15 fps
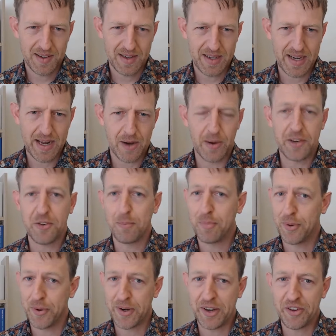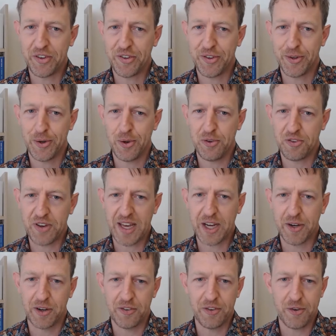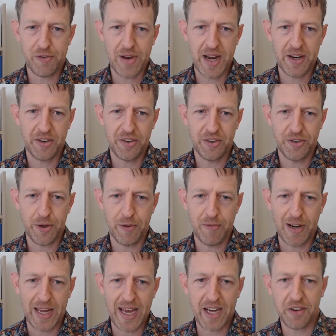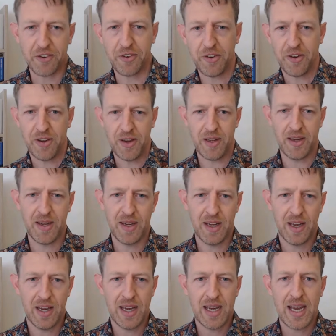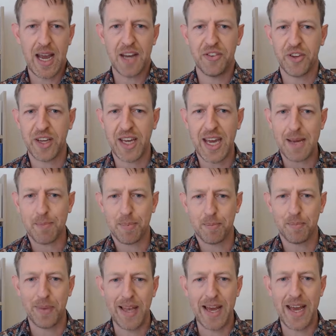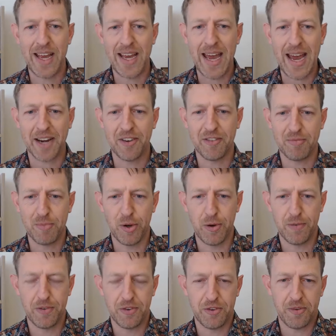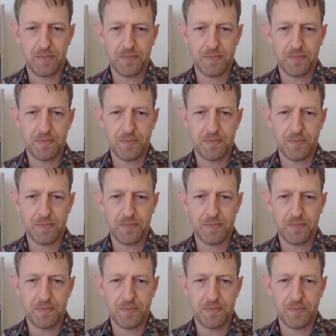Now it's important to stay concentrated, don't relax, and to keep playing active moves.